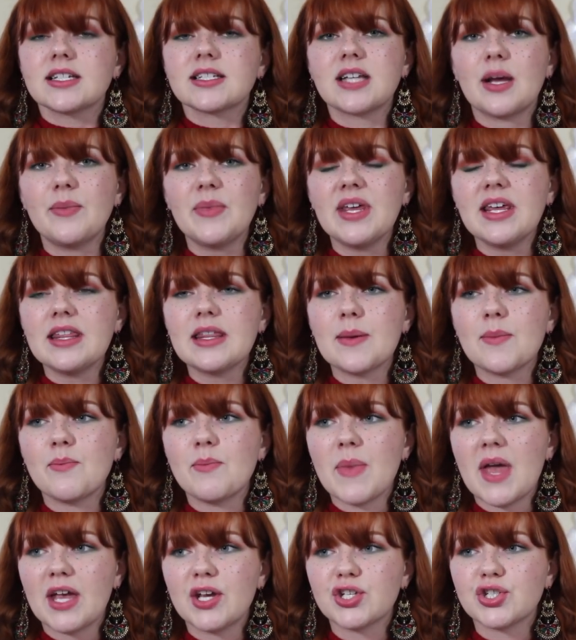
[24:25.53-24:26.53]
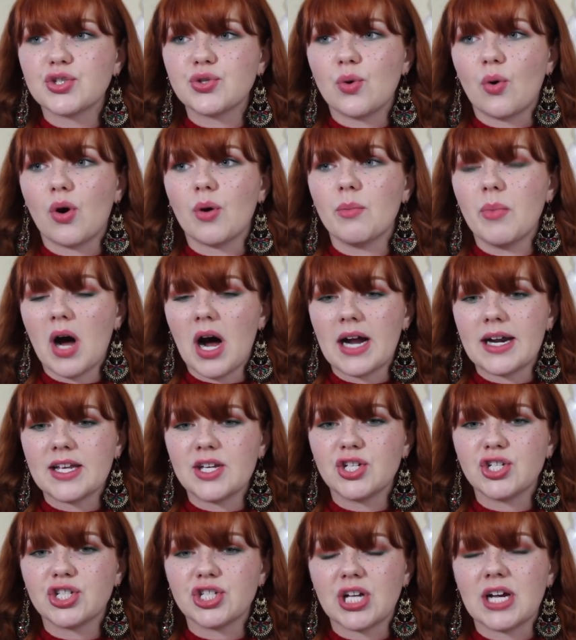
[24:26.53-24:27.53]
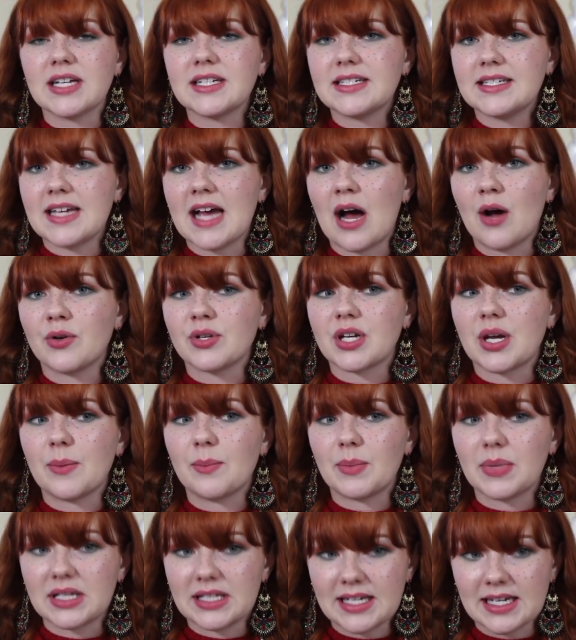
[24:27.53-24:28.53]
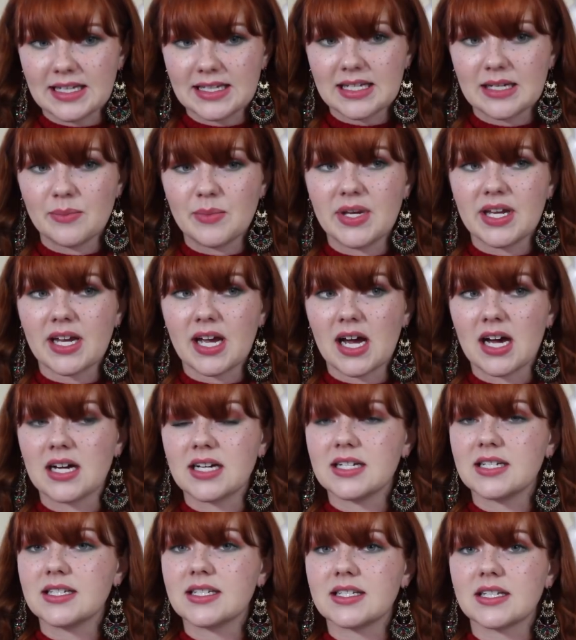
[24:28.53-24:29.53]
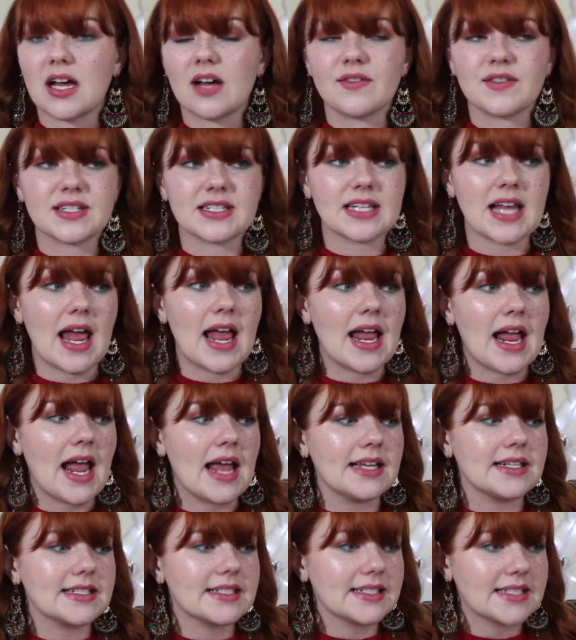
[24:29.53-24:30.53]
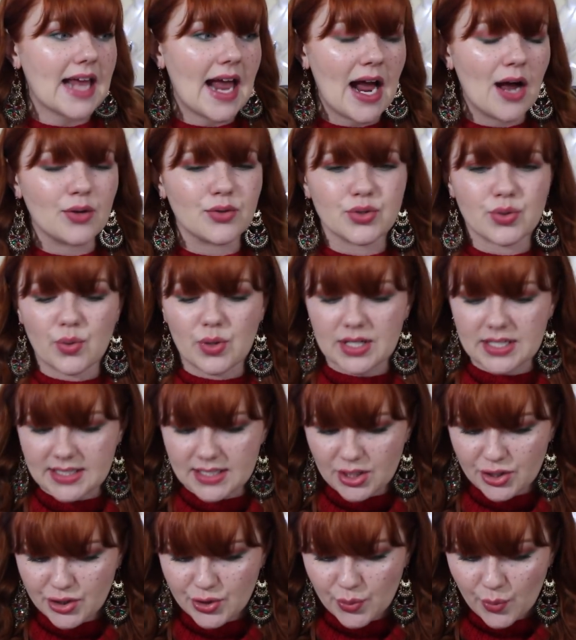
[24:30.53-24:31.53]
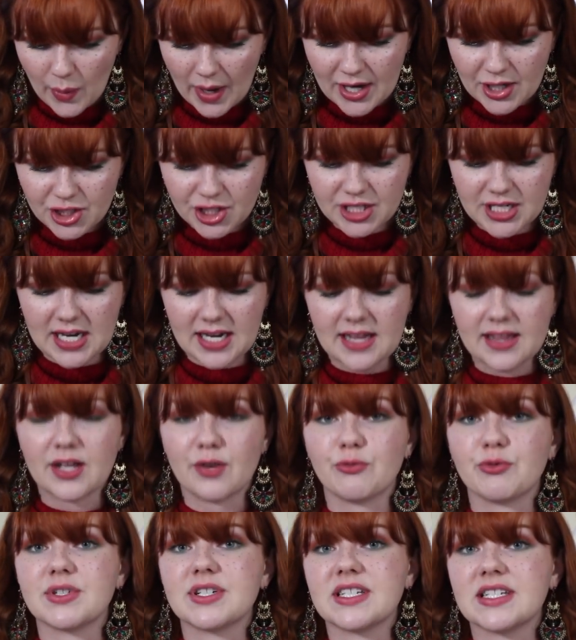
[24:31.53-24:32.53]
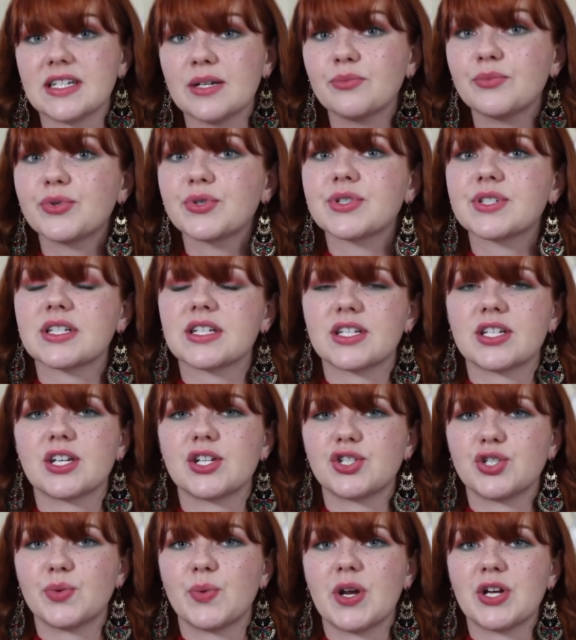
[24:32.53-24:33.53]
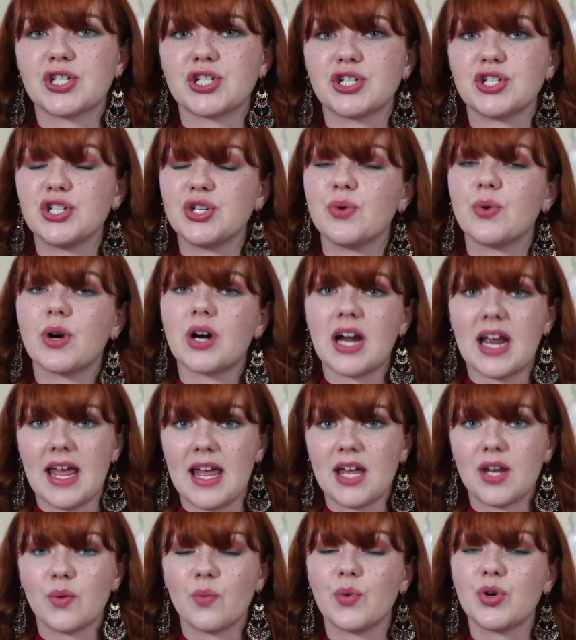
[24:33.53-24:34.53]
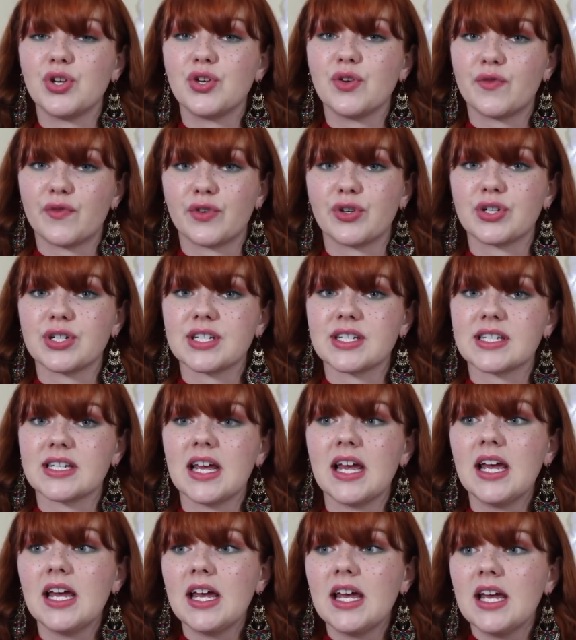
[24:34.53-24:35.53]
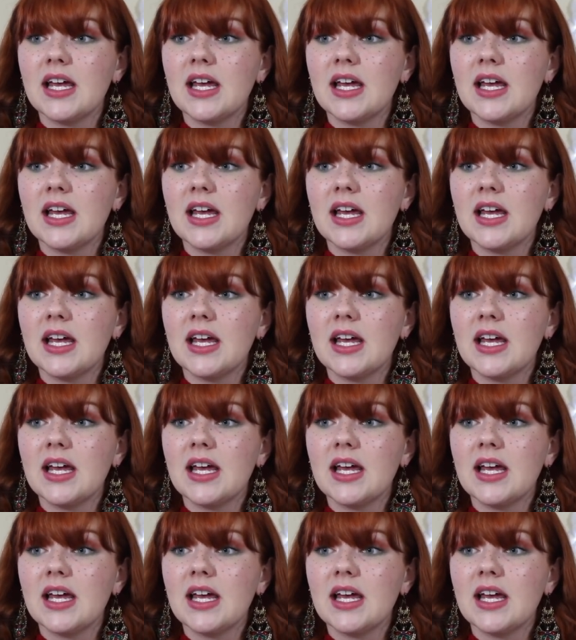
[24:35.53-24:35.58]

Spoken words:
something that makes your body shut down completely because of, say, a sound or a situation that resembles the situation you were in when you first